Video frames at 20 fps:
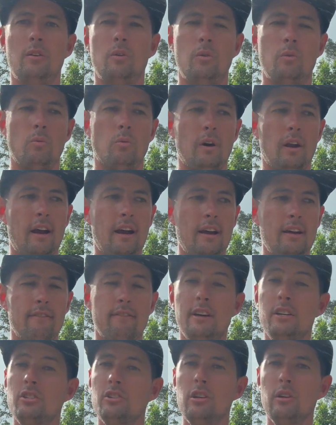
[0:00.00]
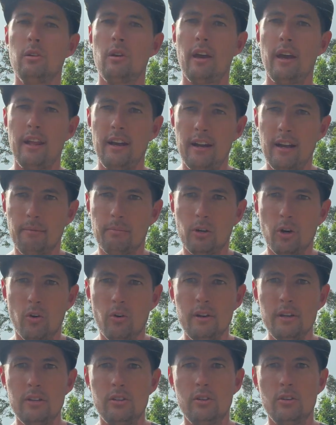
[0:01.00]
What I eventually ended up
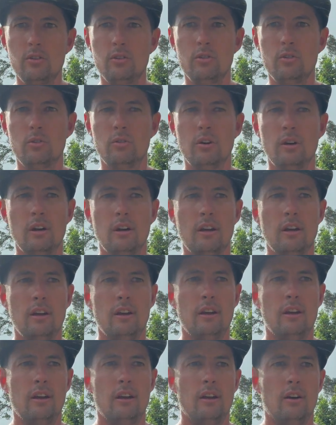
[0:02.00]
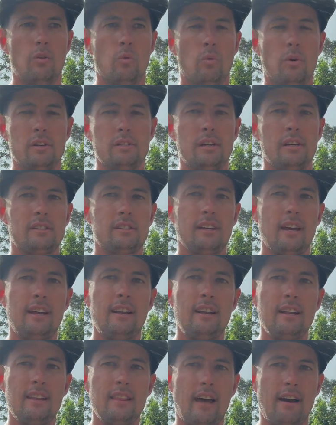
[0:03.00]
going to was I sighted
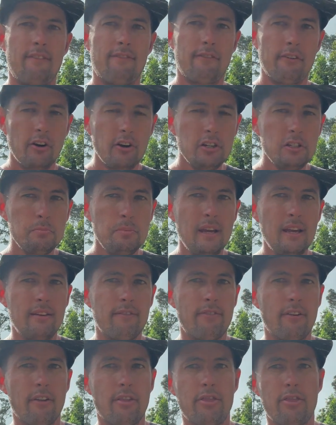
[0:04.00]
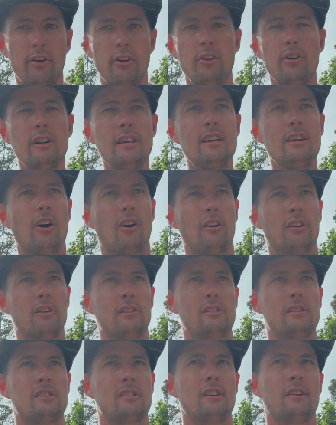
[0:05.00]
in that first pin for 30
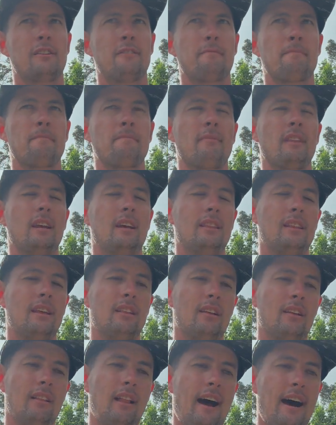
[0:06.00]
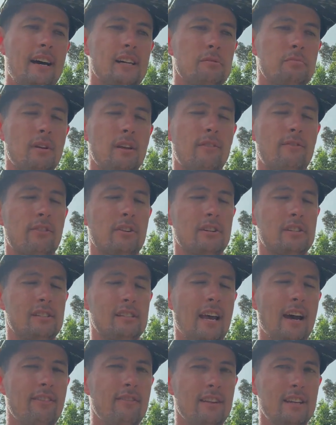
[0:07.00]
yards and then the last pin for
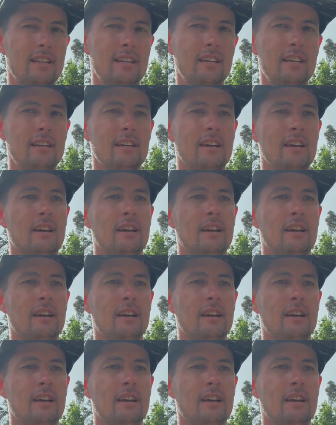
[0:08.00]
70.